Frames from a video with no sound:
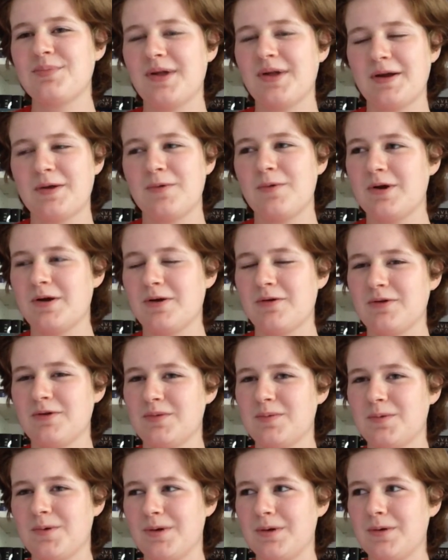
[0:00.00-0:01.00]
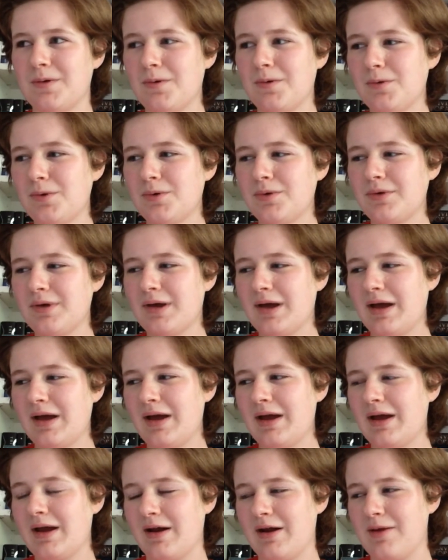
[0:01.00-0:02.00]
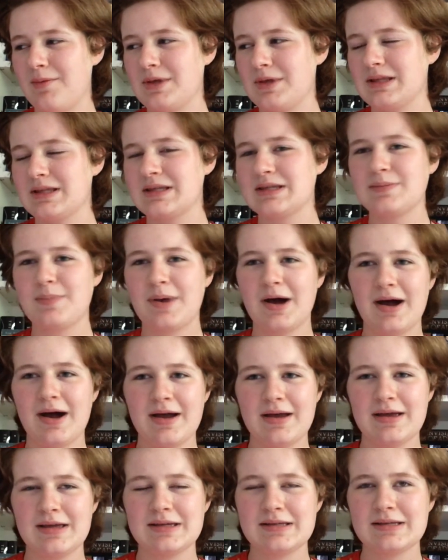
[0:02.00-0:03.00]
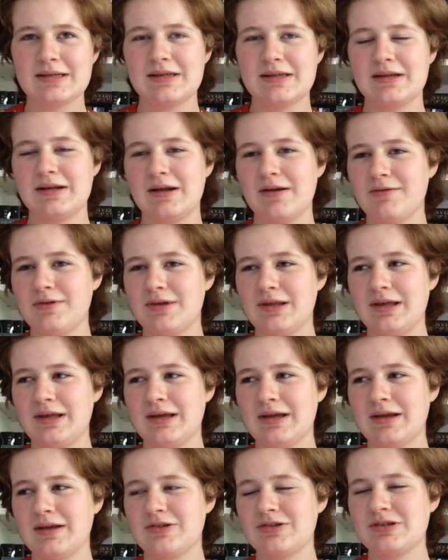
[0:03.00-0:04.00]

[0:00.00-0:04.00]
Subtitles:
Black Widow is pretty cool, and I mean, spies and everything.